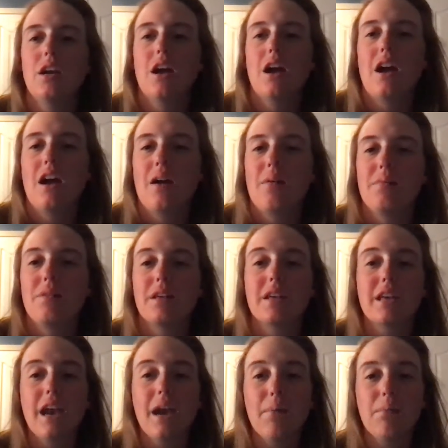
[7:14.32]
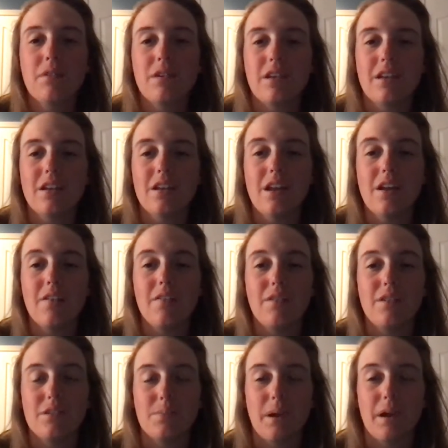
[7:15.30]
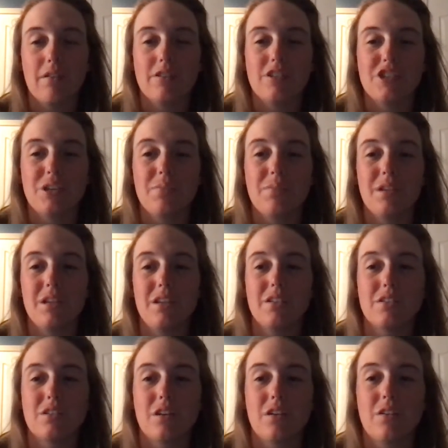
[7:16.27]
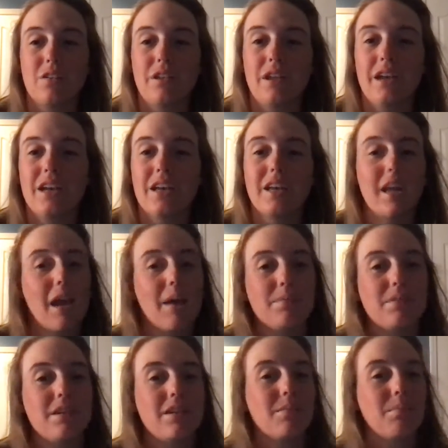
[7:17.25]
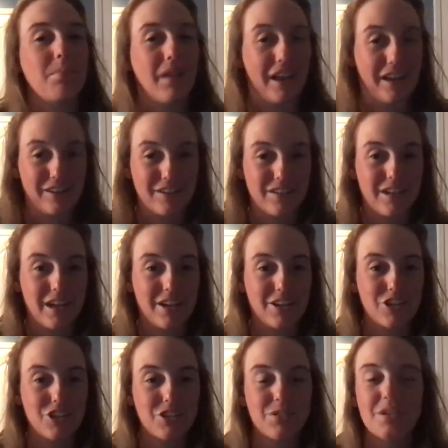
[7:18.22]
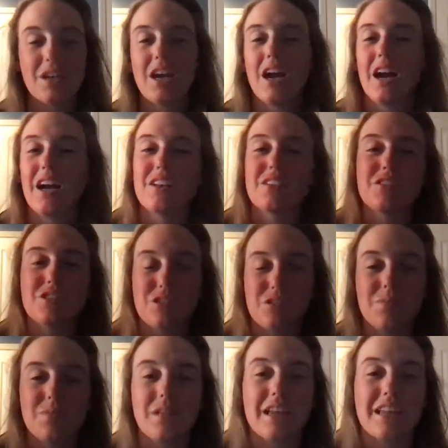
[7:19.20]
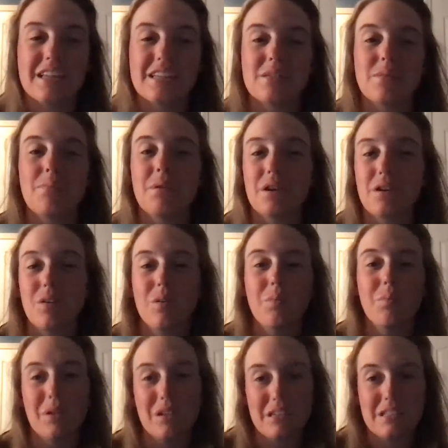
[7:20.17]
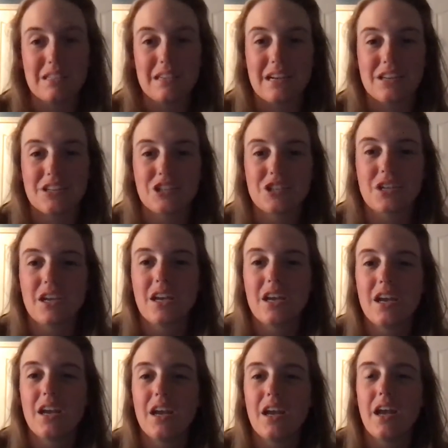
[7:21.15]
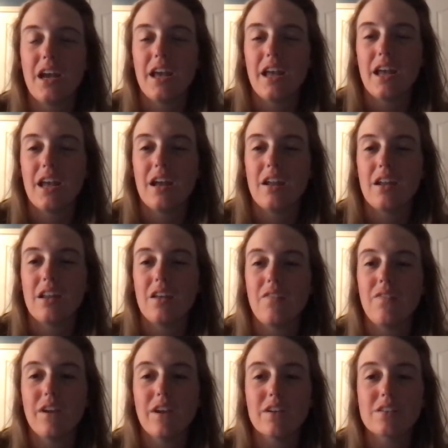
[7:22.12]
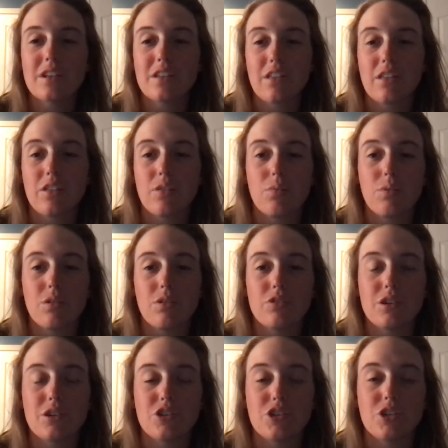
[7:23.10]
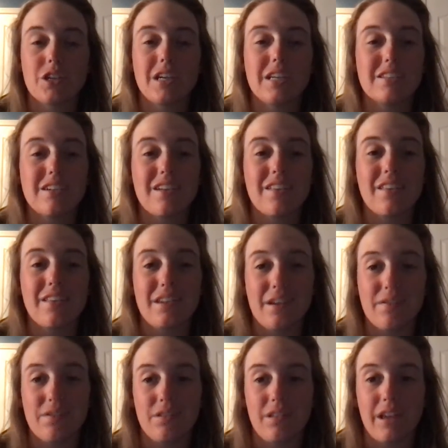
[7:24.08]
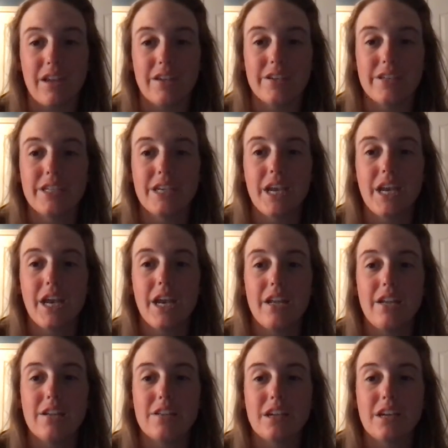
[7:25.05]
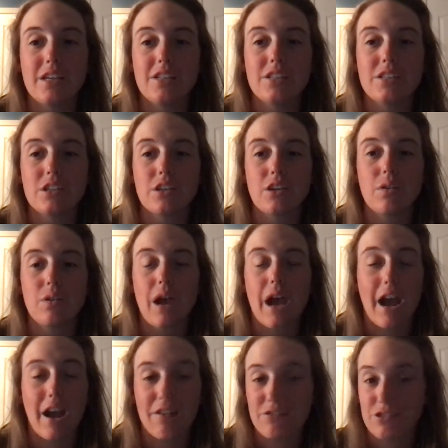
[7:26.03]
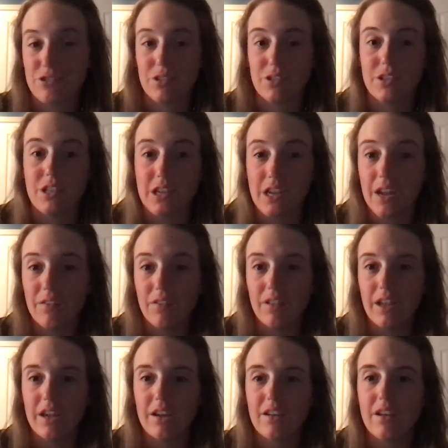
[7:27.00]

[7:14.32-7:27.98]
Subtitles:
The captain of this pirate ship is called Captain Blackstash. I assume that he has a big old mustache. And he figures out that the real treasure is on the Neverland. And he decides to go after the Neverland.